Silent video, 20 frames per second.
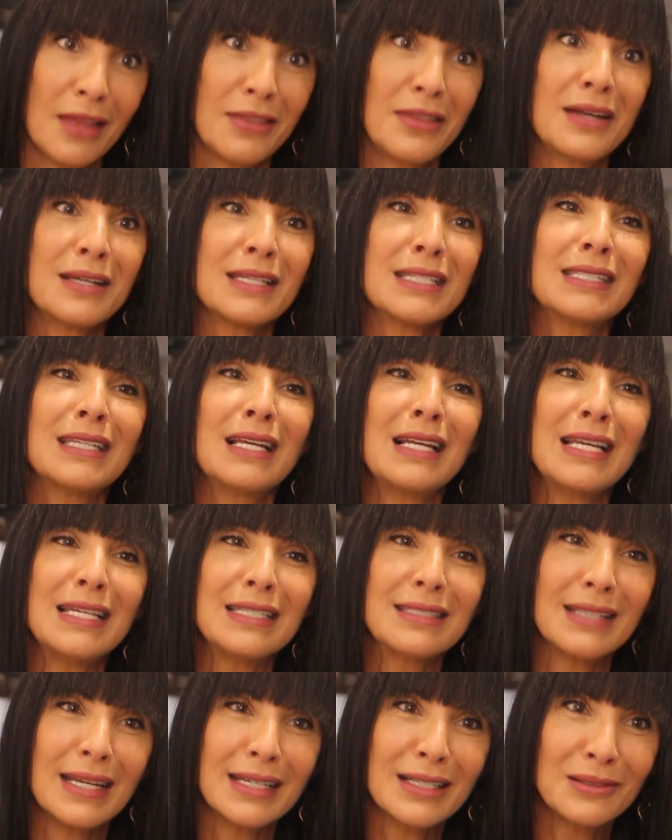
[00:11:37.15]
There is still
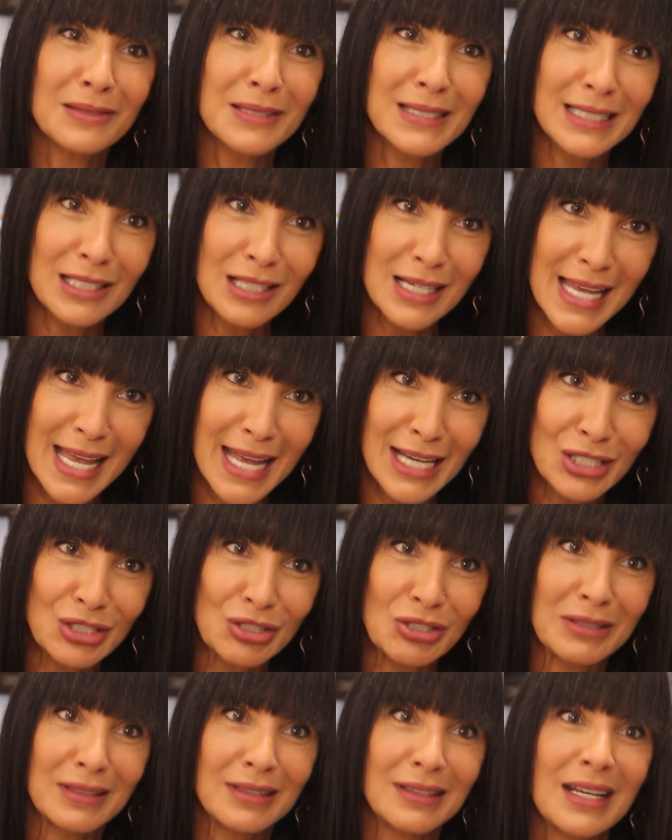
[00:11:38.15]
His
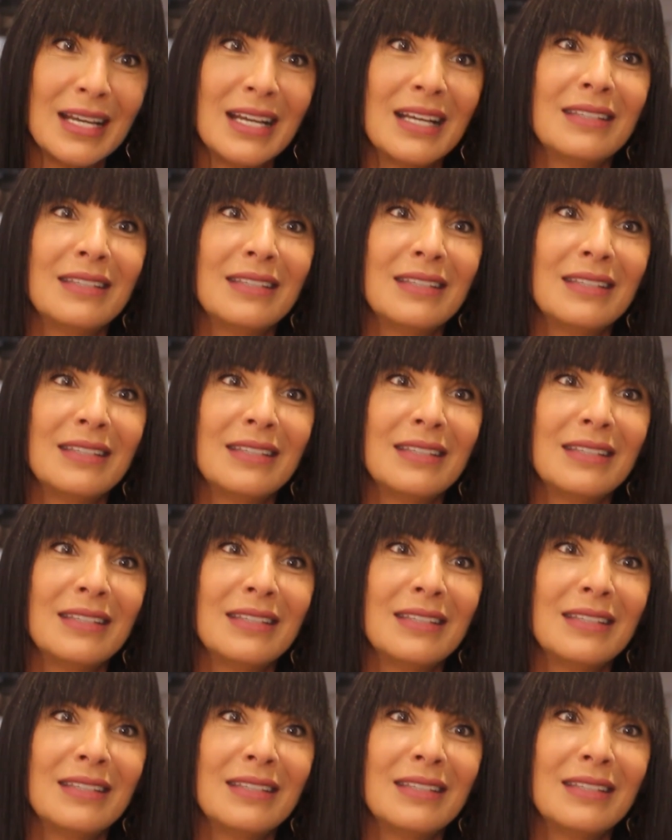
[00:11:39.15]
reconciliation.